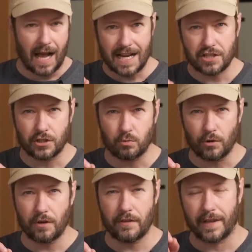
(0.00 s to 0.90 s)
Actually, there's
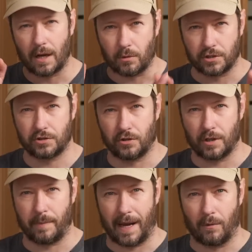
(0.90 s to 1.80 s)
one other thing I want to
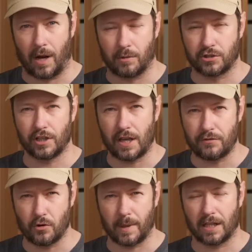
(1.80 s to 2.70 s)
talk about. I was going to go
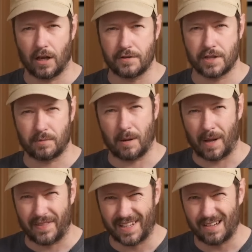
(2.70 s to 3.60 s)
through all my clothes as well,
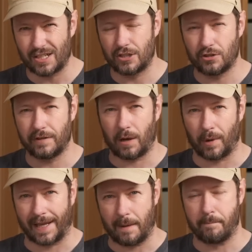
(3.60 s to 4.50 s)
but I think I'm going to do that
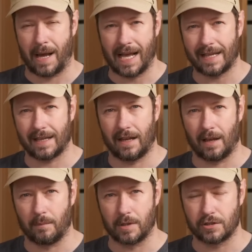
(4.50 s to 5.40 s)
when I get back,
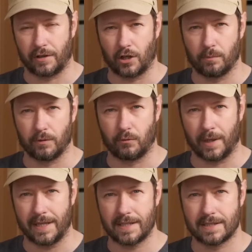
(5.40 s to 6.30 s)
um, so in a couple of
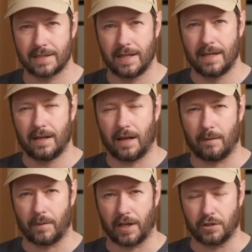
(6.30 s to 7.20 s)
weeks,
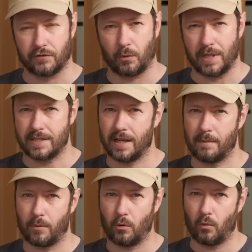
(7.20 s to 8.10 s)
um, that I use for
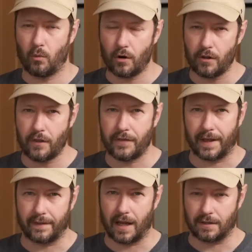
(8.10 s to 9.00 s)
winter. But one other
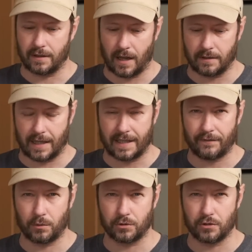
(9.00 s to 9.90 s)
thing that I, I, I
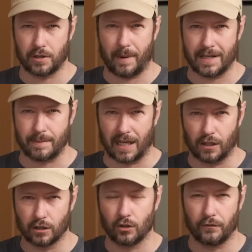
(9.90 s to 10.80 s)
definitely want to talk about is my
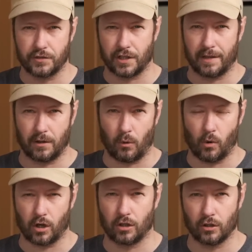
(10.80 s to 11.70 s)
gloves and, and
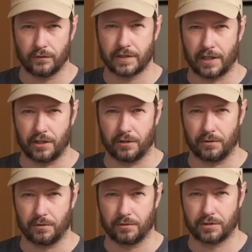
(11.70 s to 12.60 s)
what gloves I
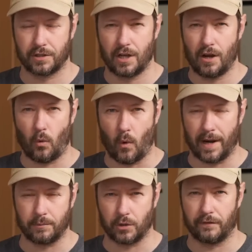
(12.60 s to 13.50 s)
use
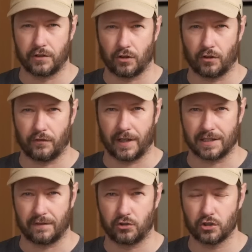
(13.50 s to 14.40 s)
when I'm doing photography,
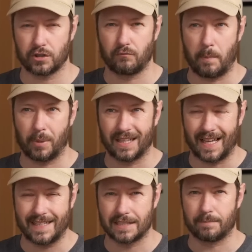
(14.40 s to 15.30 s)
because I've just
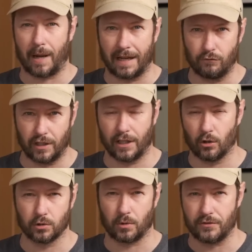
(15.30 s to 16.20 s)
replaced my really
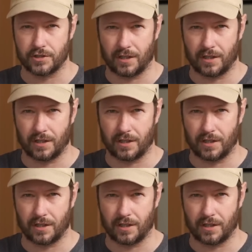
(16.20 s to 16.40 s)
old ones.